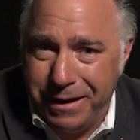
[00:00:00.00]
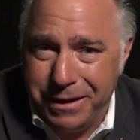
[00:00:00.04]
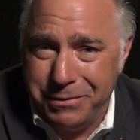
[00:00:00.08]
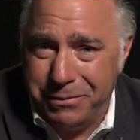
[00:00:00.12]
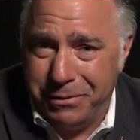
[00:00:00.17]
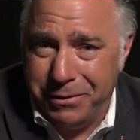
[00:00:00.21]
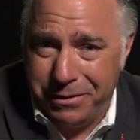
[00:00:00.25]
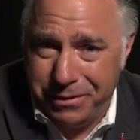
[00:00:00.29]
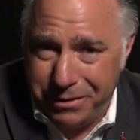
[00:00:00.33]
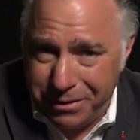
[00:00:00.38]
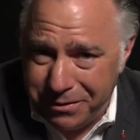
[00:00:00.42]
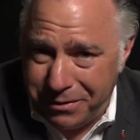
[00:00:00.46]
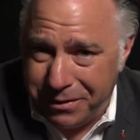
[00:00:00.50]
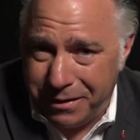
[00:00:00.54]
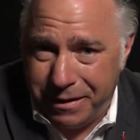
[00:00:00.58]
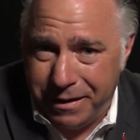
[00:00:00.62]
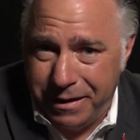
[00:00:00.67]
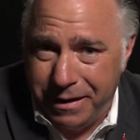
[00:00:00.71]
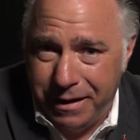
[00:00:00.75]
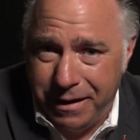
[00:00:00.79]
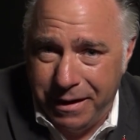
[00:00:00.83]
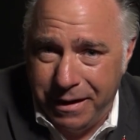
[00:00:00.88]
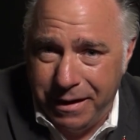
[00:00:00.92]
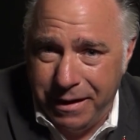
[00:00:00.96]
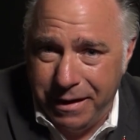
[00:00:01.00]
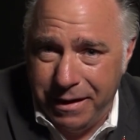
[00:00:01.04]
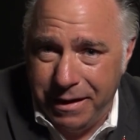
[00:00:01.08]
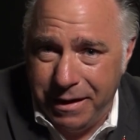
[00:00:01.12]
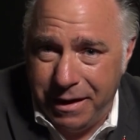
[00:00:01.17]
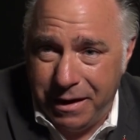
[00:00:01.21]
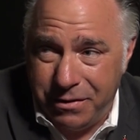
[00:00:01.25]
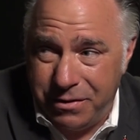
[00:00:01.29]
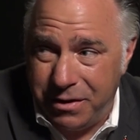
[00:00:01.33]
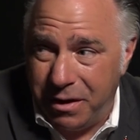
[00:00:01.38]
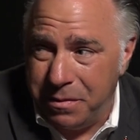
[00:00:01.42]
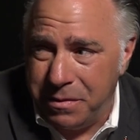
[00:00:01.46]
That's what they're doing.
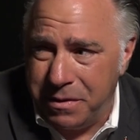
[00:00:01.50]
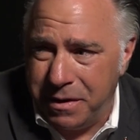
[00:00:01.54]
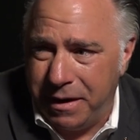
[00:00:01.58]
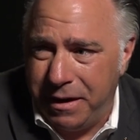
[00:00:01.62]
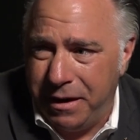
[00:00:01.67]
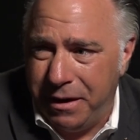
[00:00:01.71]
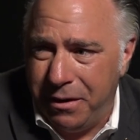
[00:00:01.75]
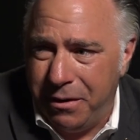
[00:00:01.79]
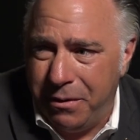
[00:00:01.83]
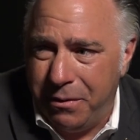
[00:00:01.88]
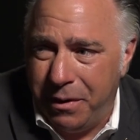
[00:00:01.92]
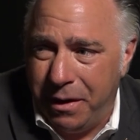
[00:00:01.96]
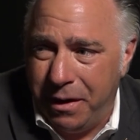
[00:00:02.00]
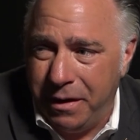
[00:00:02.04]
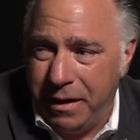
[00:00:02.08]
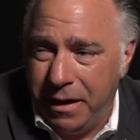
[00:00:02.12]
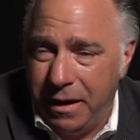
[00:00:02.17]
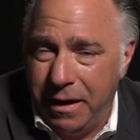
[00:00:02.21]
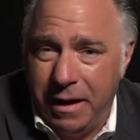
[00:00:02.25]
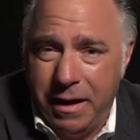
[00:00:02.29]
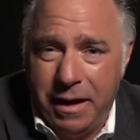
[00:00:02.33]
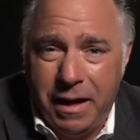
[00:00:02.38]
And Trump's like, you know what?